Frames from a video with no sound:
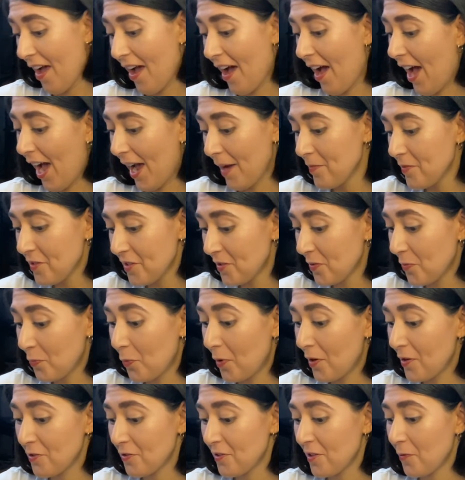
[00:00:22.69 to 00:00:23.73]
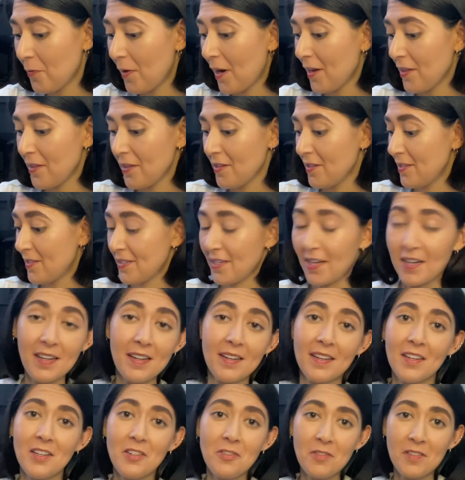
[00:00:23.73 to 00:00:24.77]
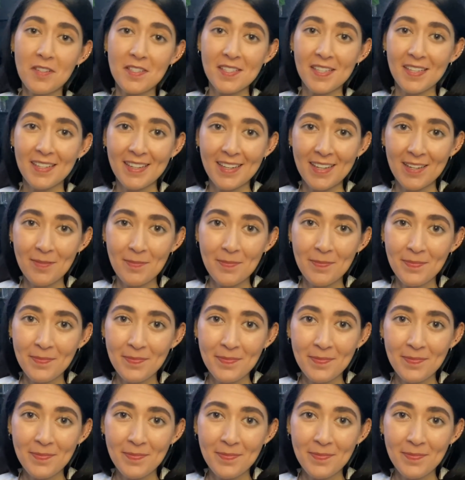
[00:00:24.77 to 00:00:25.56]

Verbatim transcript: I'm just wondering why the sudden interest in him.